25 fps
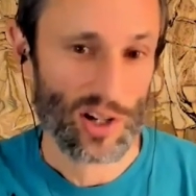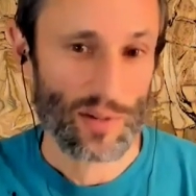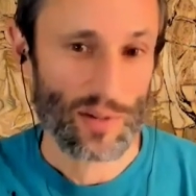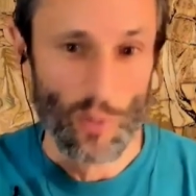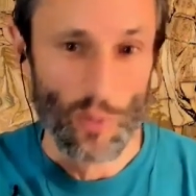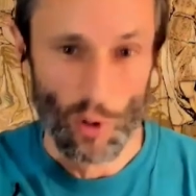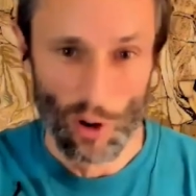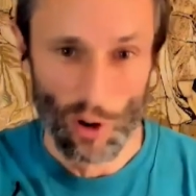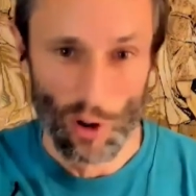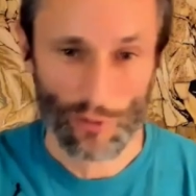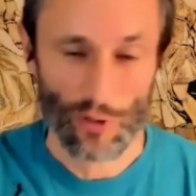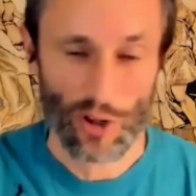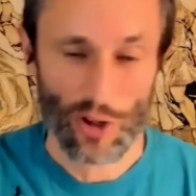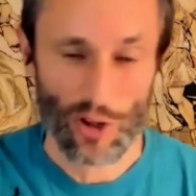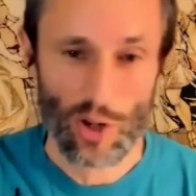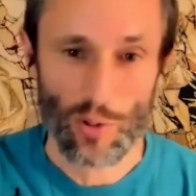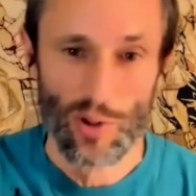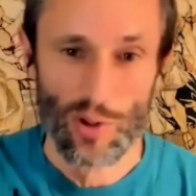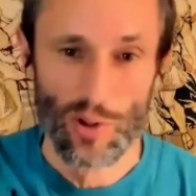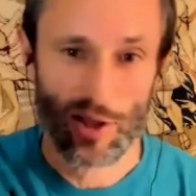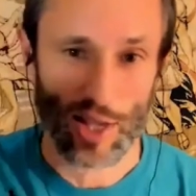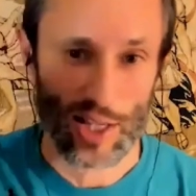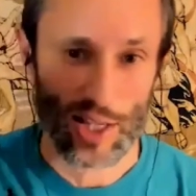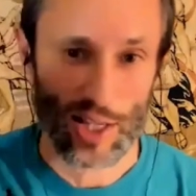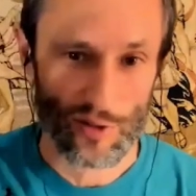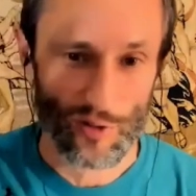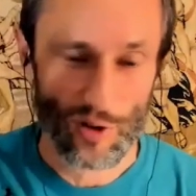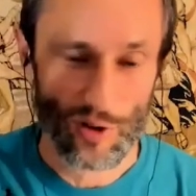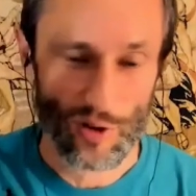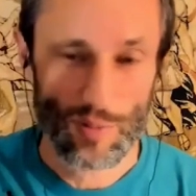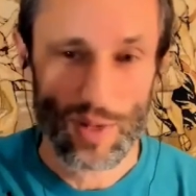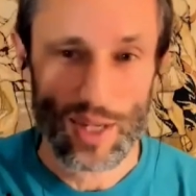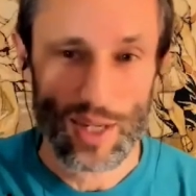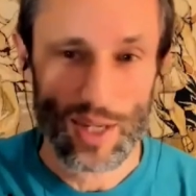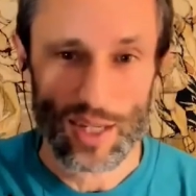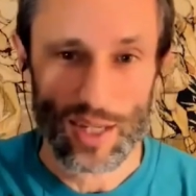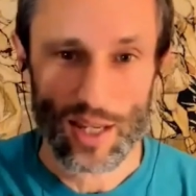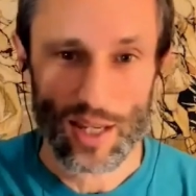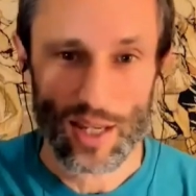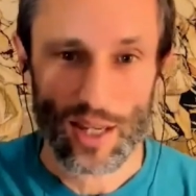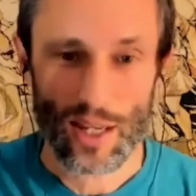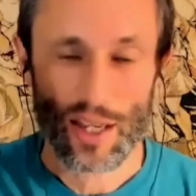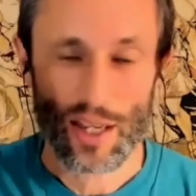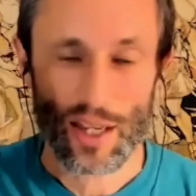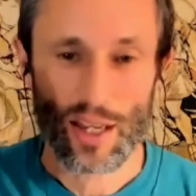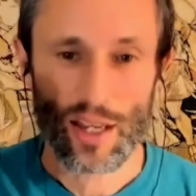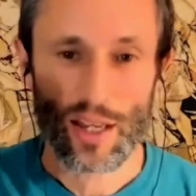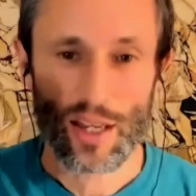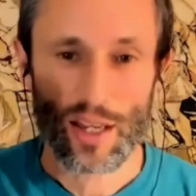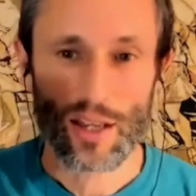more for you is less for me.
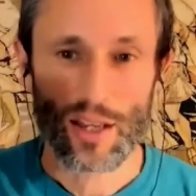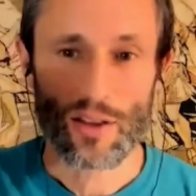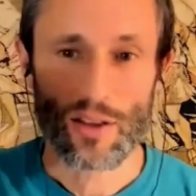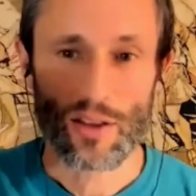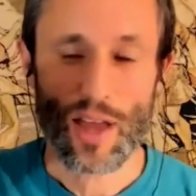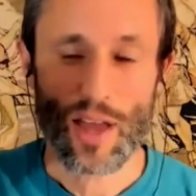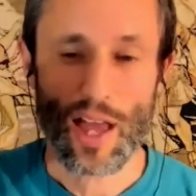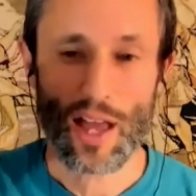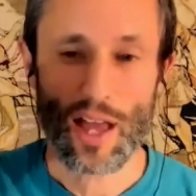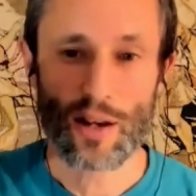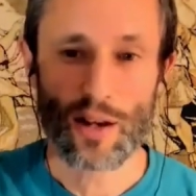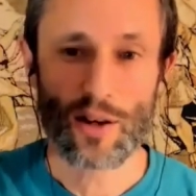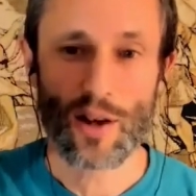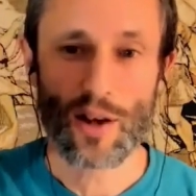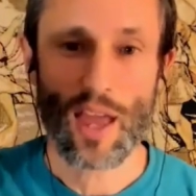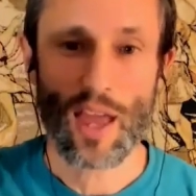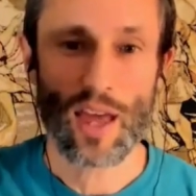And,